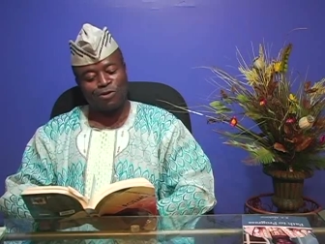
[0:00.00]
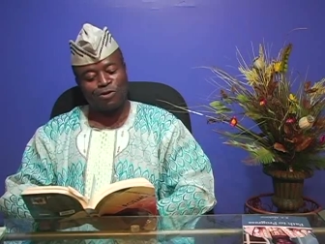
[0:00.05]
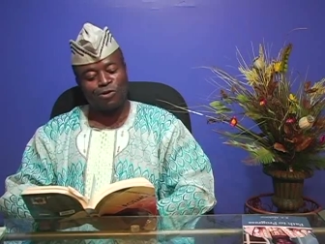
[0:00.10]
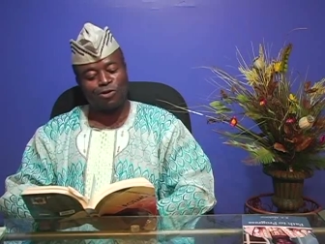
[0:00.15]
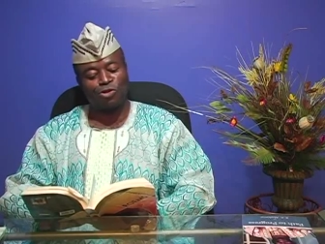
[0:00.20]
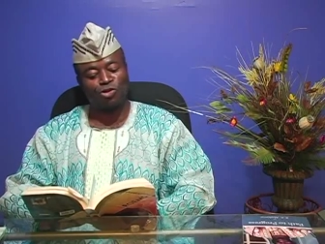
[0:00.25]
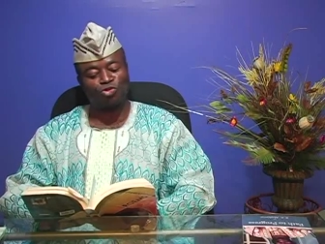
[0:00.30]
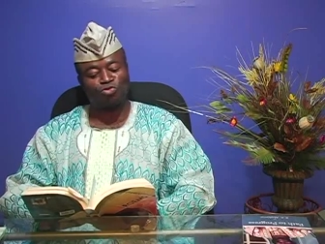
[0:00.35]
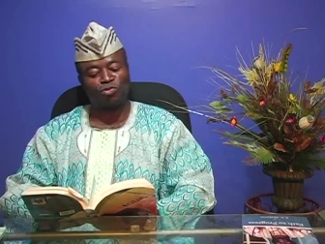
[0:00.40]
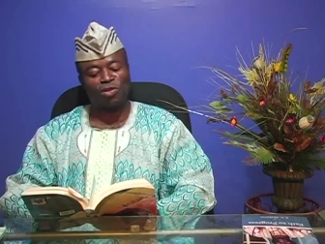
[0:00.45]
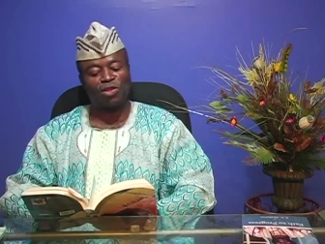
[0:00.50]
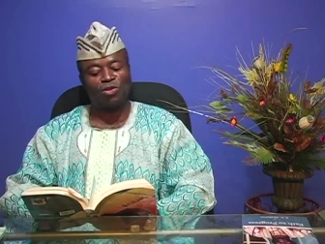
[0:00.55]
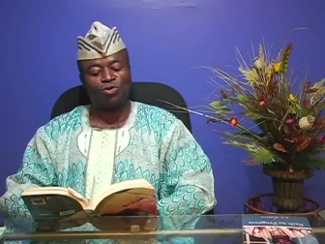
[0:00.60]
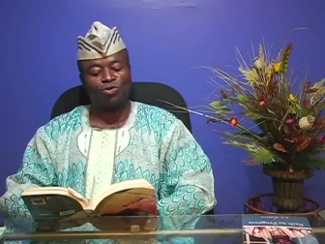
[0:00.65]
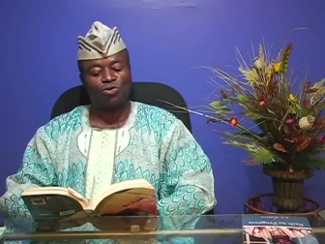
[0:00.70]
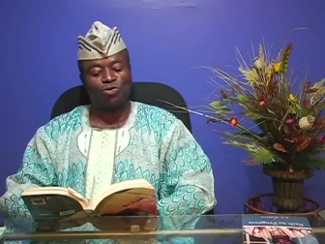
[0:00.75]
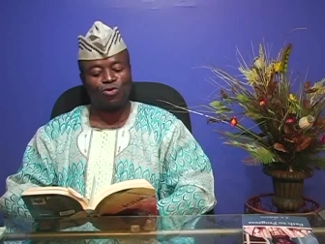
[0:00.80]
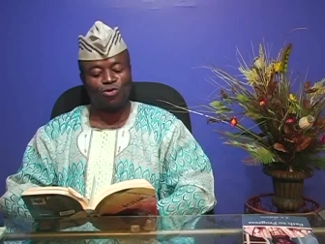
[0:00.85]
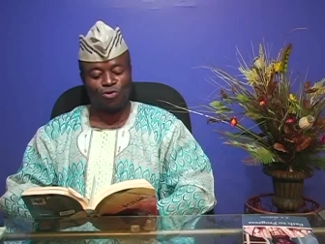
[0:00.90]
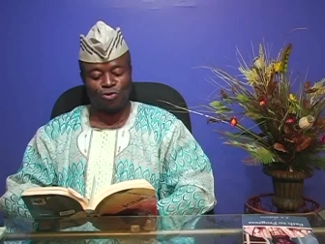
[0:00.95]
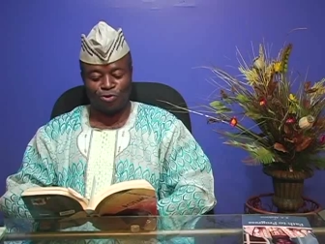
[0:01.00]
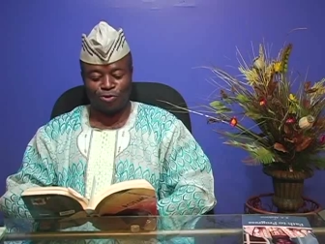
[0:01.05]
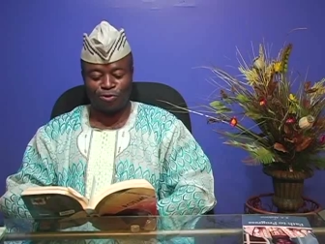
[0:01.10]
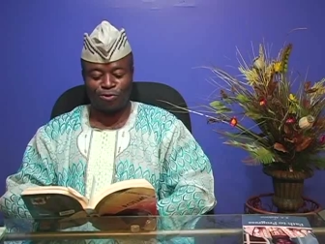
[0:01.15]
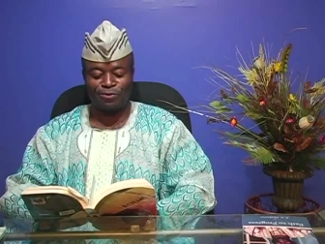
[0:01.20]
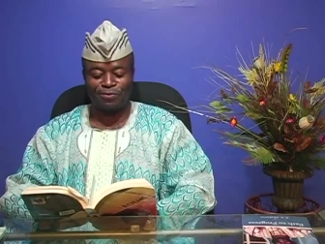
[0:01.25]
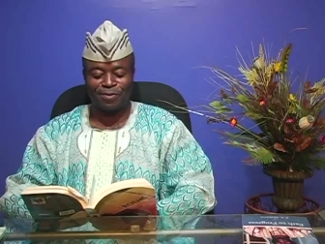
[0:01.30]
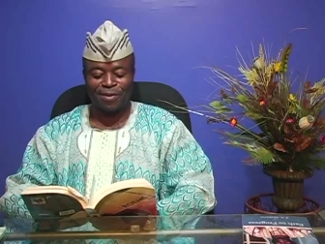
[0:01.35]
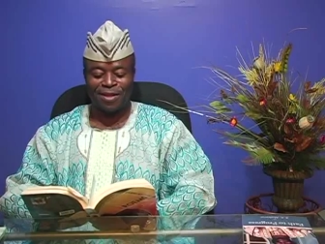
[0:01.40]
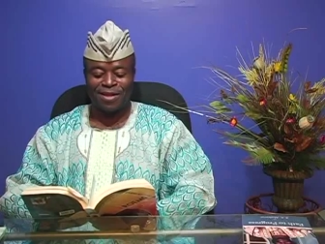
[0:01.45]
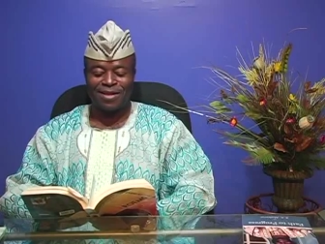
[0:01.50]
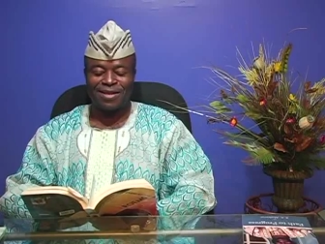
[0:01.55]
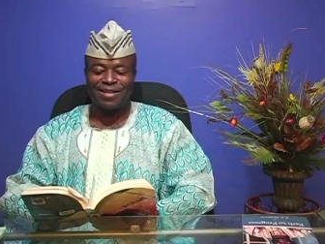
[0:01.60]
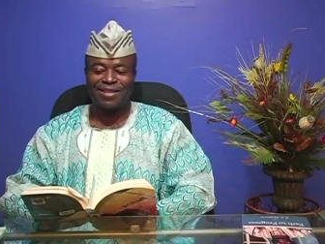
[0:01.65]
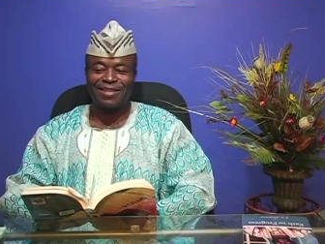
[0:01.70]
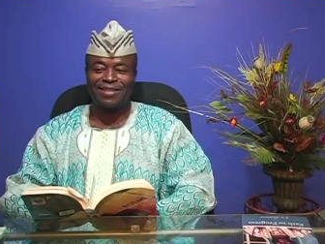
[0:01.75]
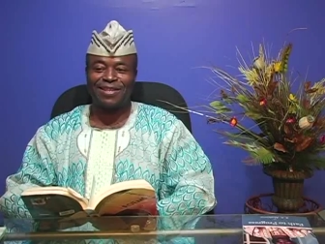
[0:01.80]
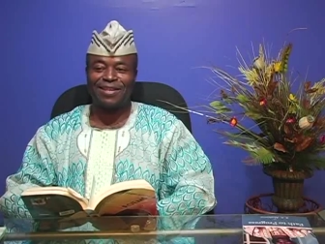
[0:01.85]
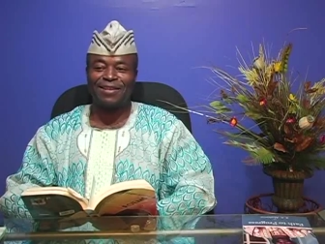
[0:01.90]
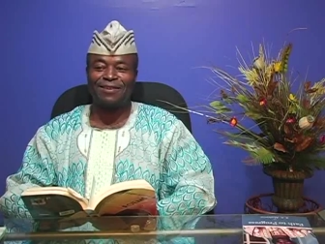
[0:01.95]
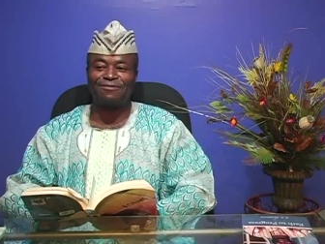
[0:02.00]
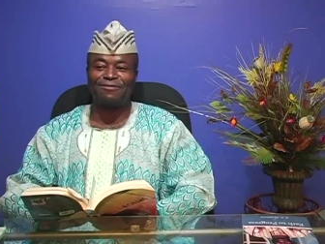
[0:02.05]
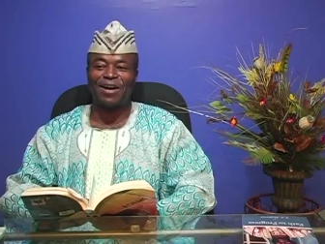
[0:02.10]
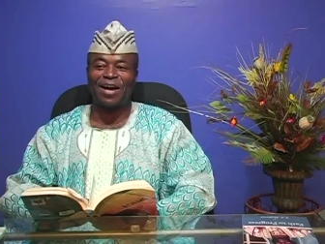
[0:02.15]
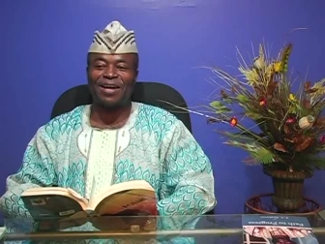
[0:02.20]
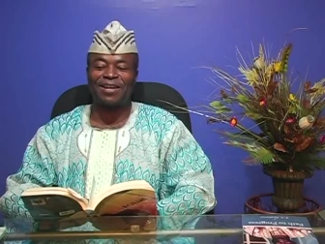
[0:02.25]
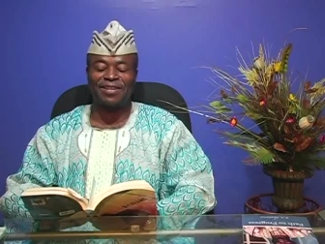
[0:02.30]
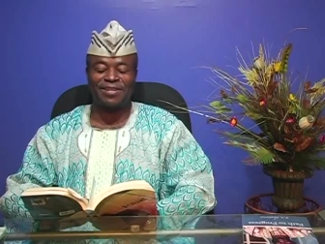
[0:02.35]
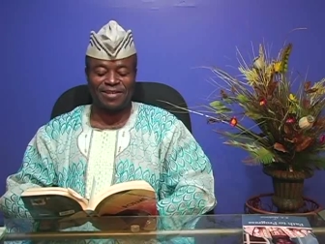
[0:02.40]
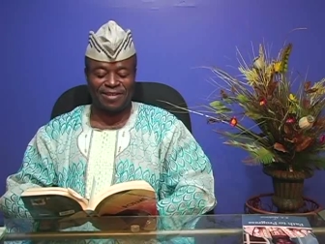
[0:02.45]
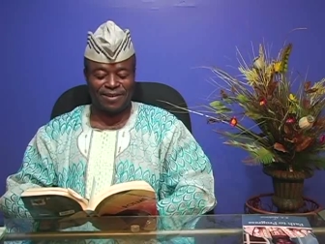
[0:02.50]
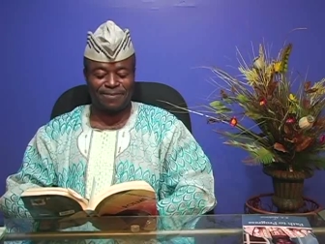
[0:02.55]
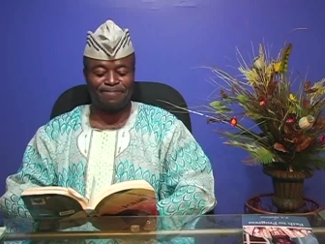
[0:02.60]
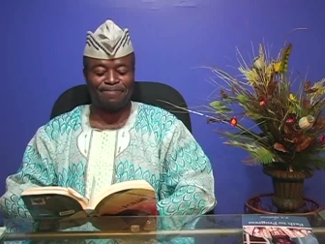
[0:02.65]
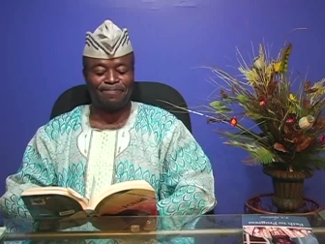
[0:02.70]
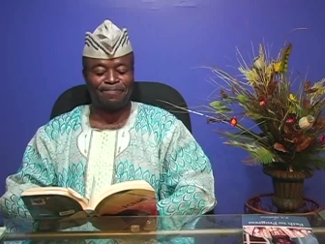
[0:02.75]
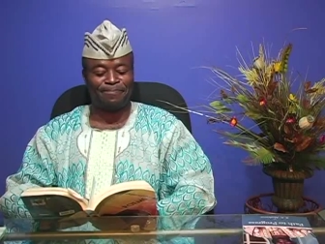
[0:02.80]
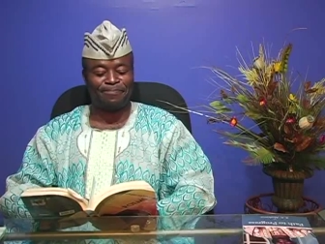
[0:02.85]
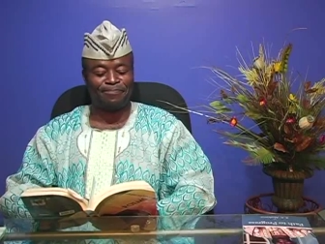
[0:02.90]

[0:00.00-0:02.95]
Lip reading: oh sweet Uhuru delivered him.